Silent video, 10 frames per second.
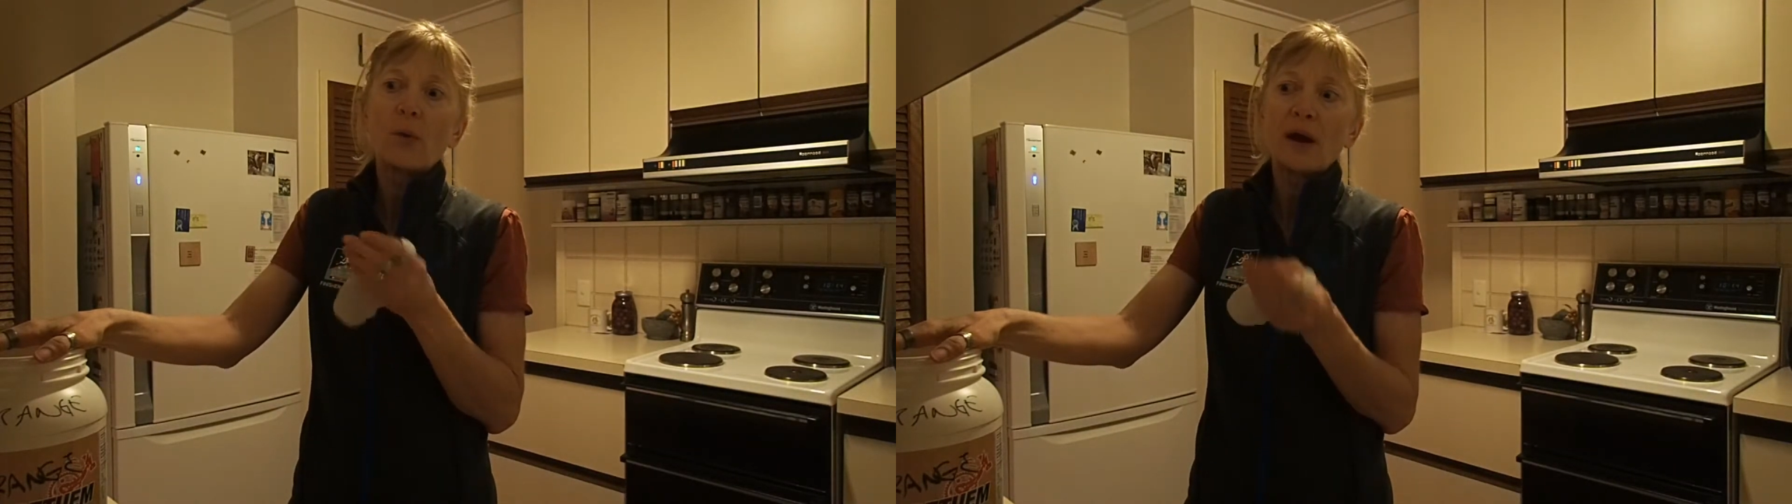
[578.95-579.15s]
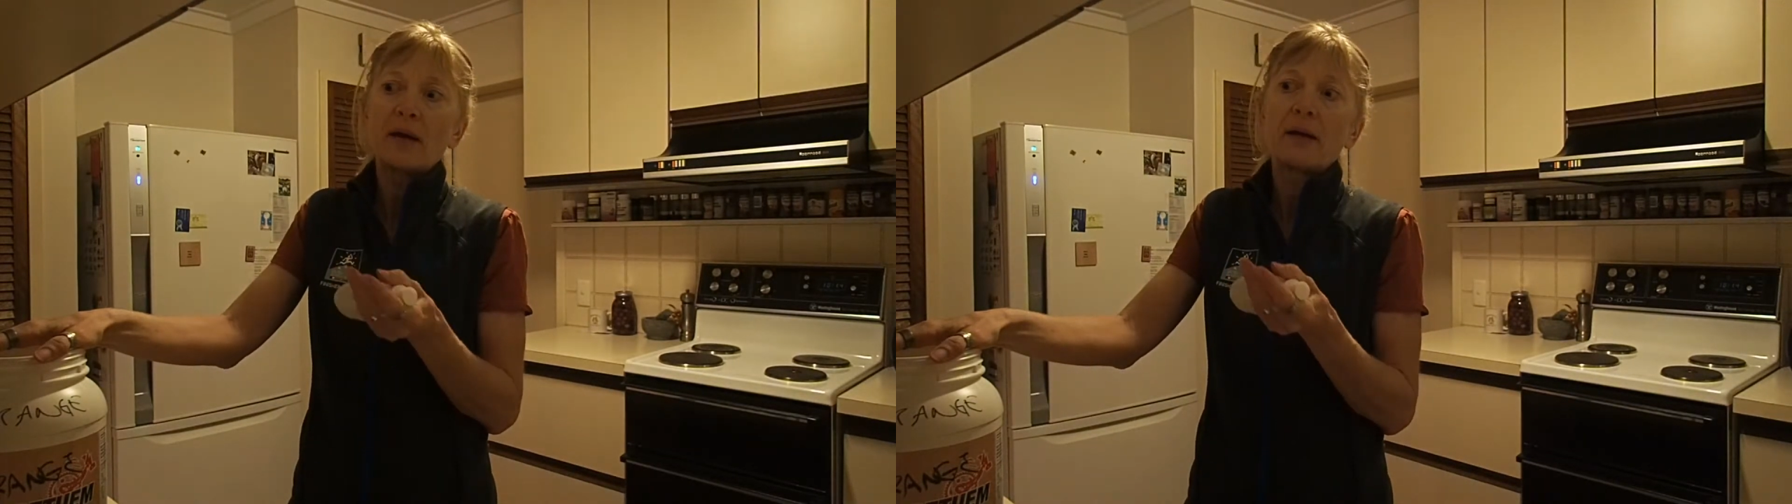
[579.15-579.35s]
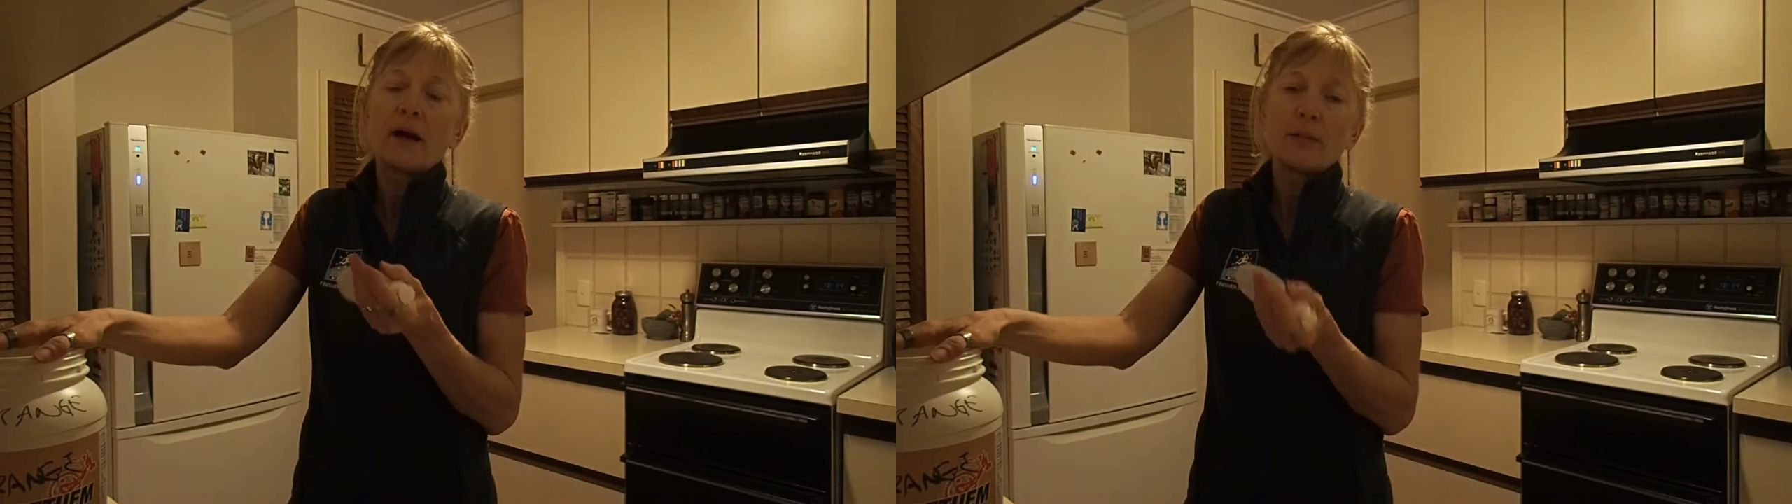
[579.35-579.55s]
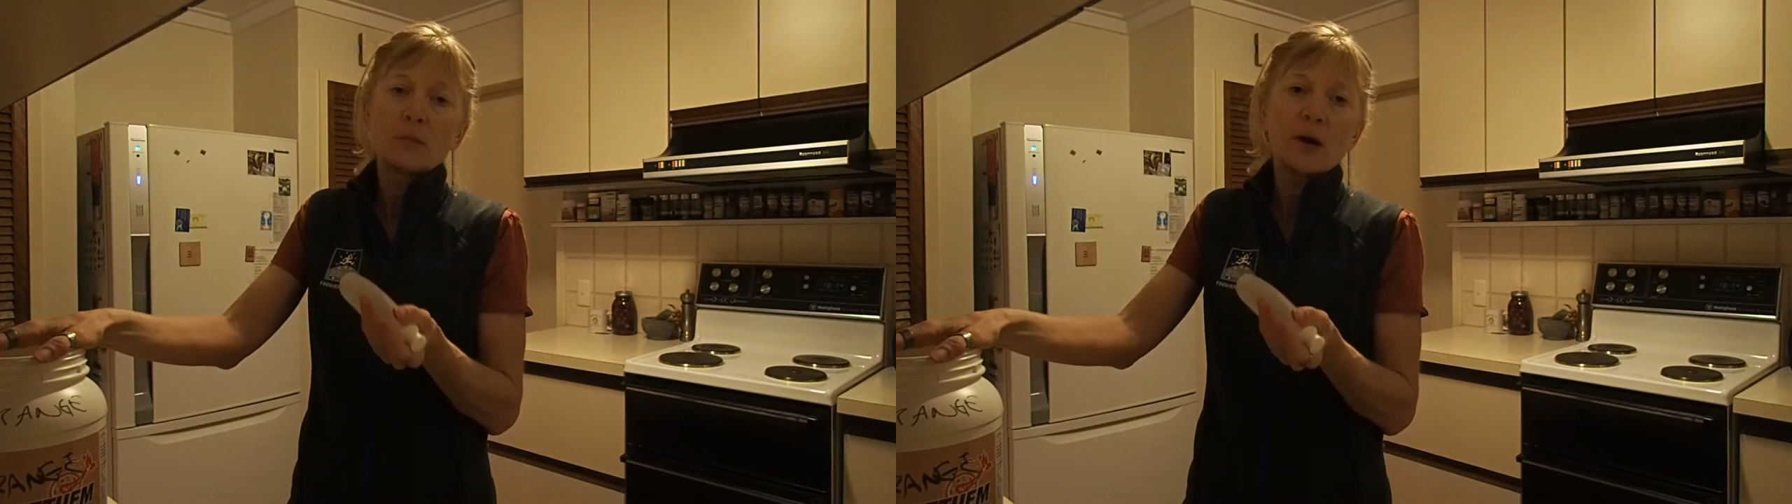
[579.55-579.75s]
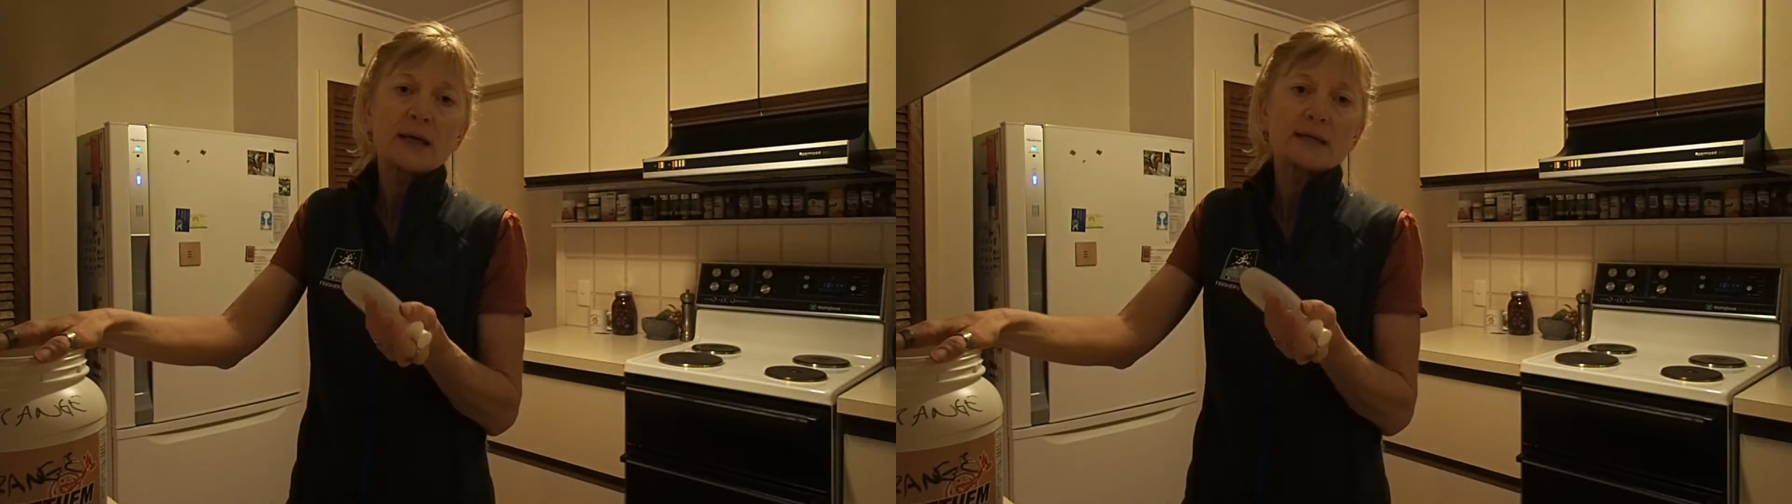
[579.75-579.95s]
when I'm
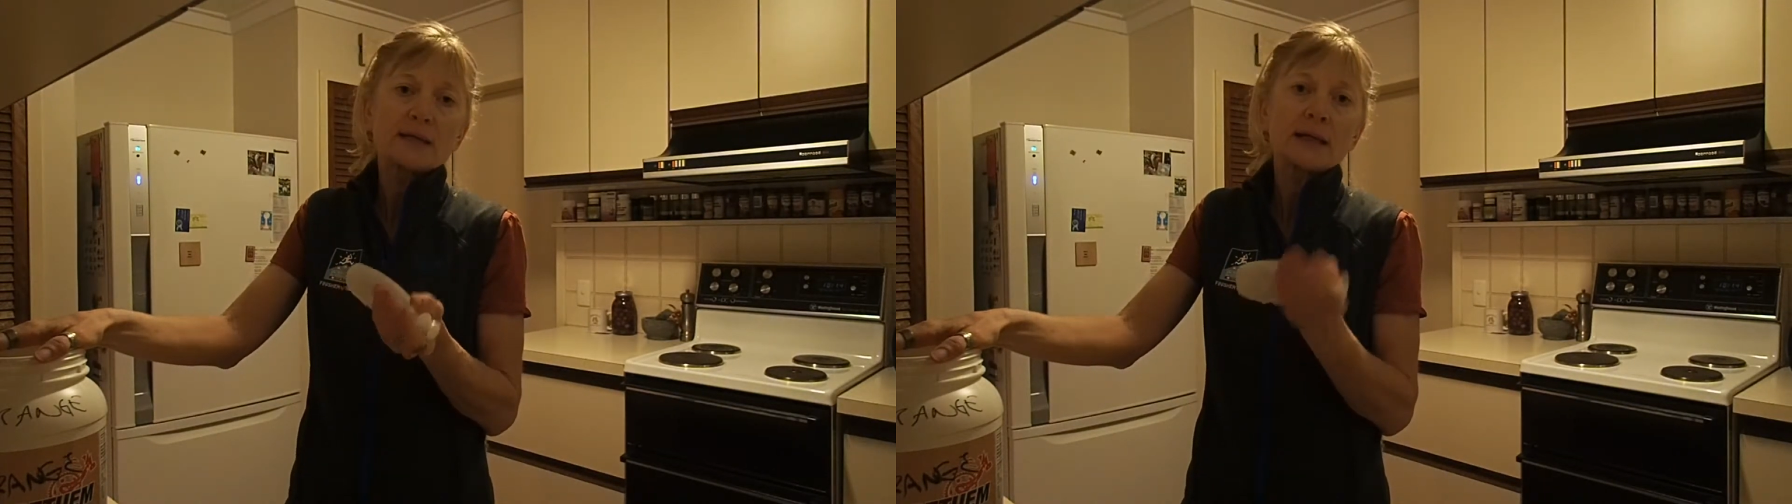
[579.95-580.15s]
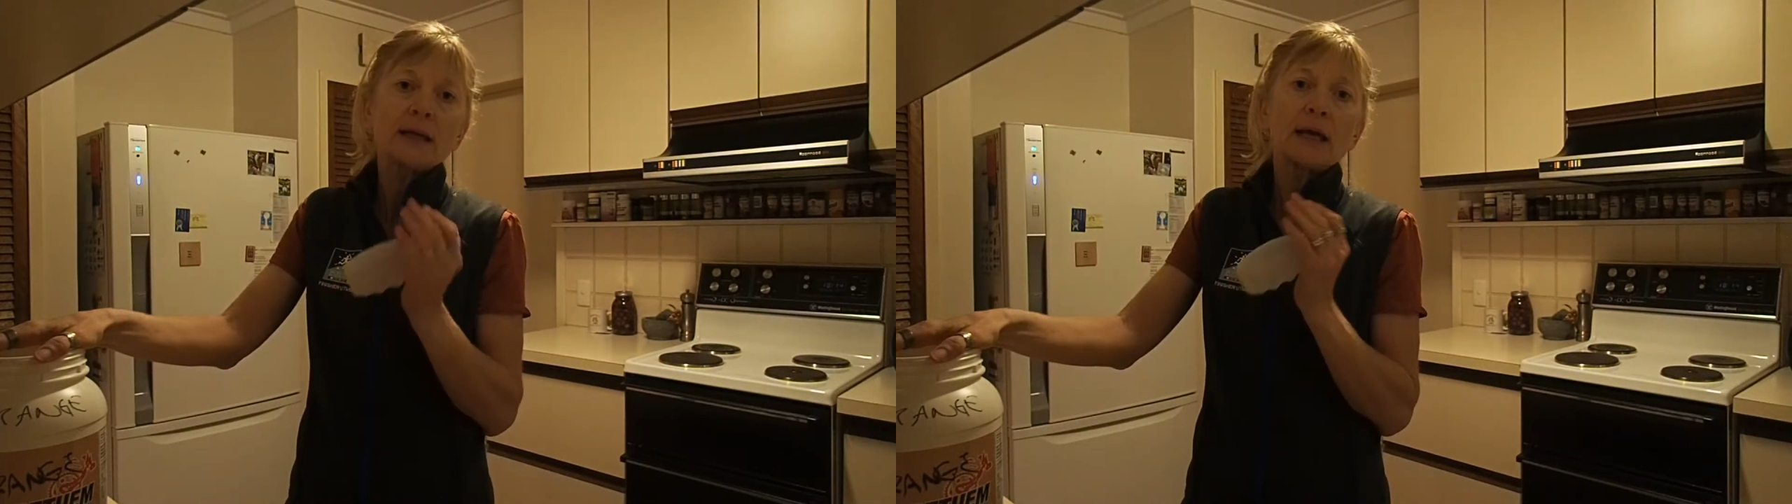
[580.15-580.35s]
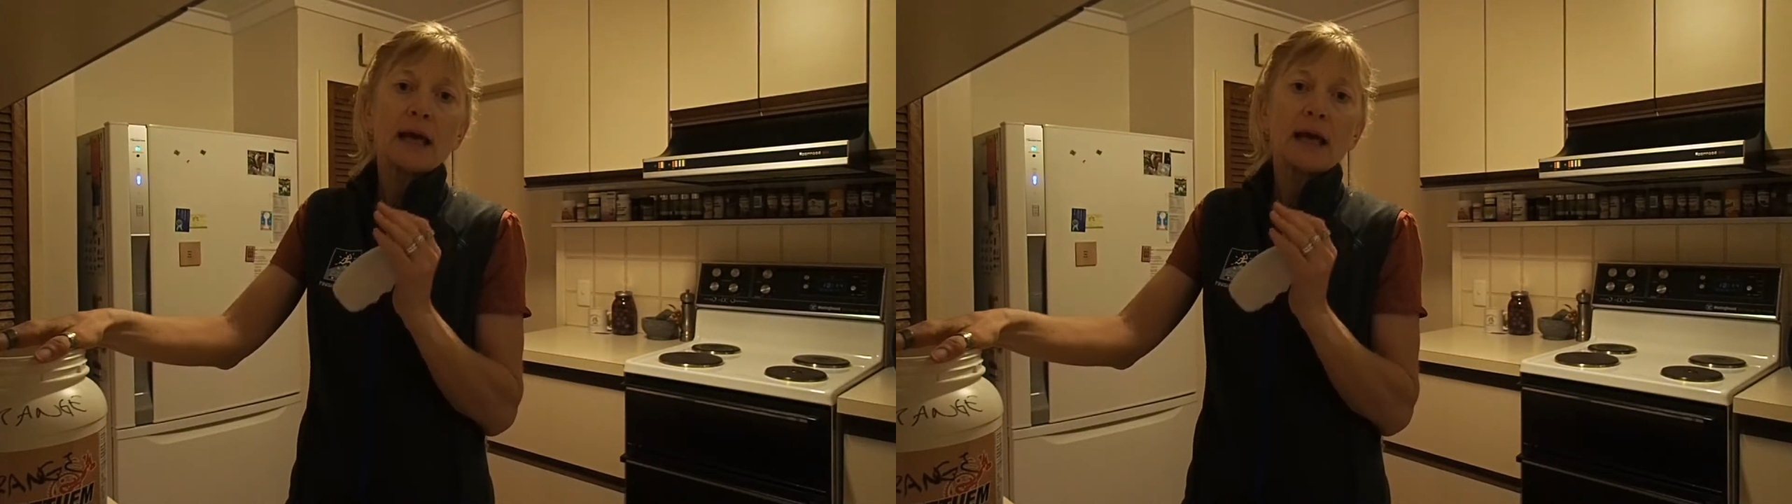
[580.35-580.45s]
racing,